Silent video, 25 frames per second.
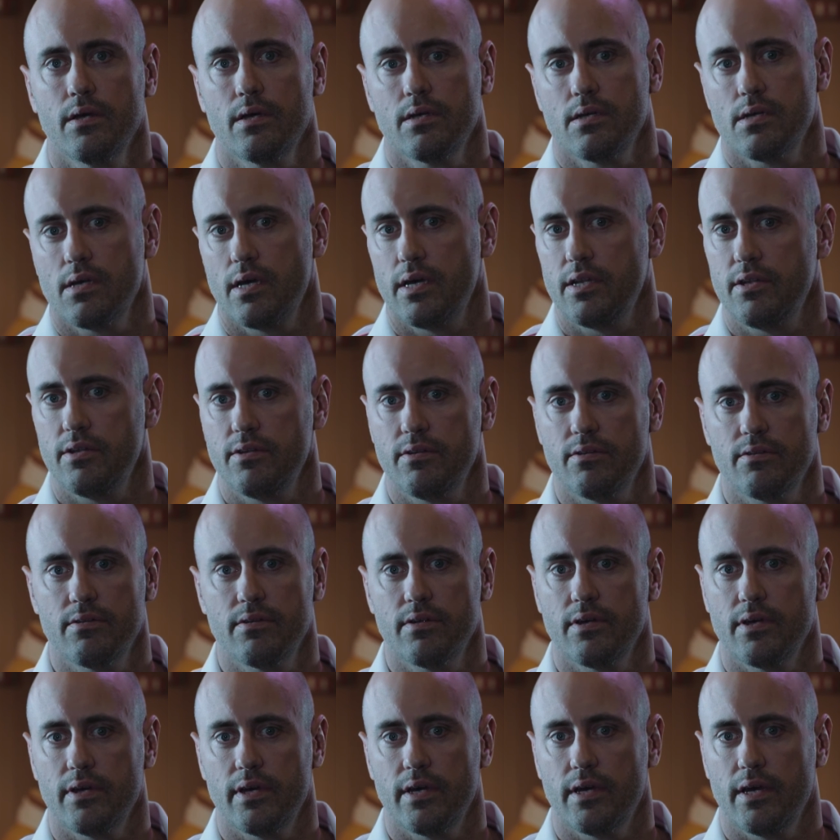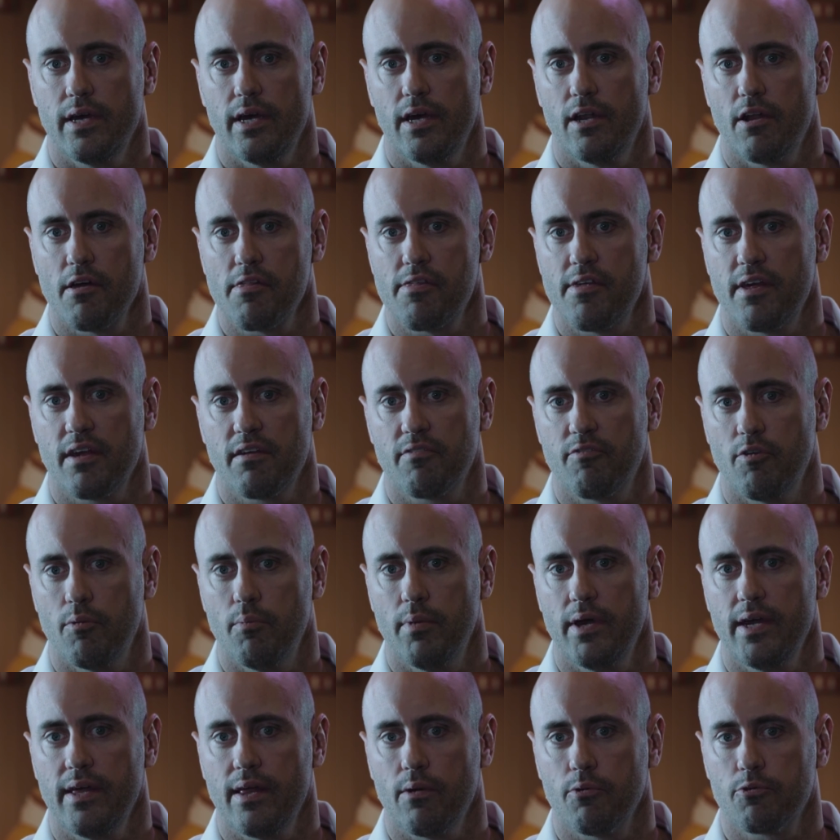And I think for
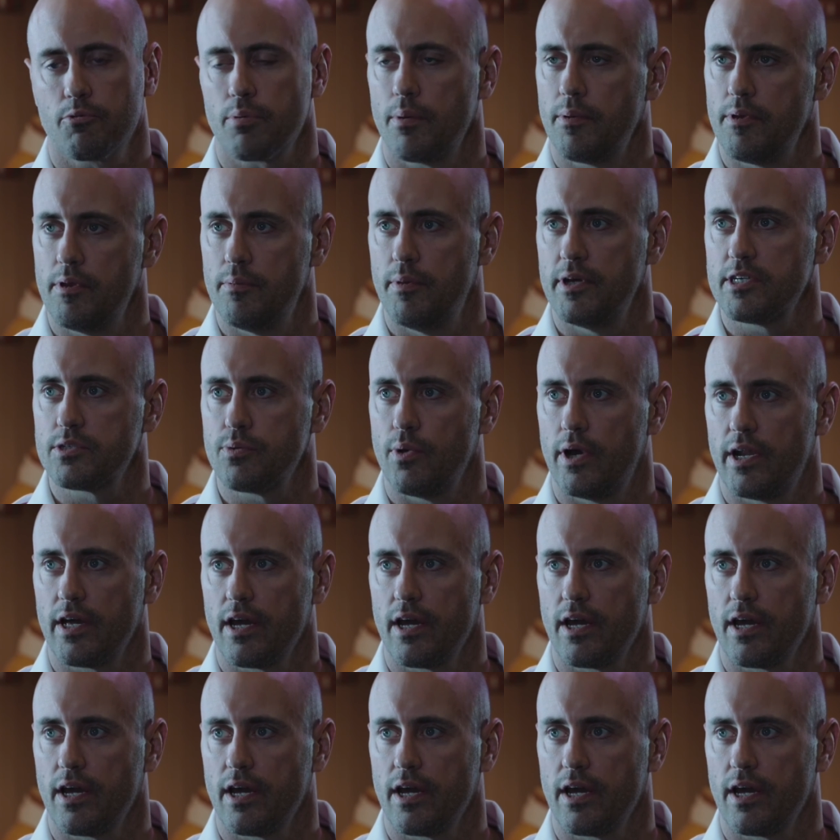me that was probably the best way to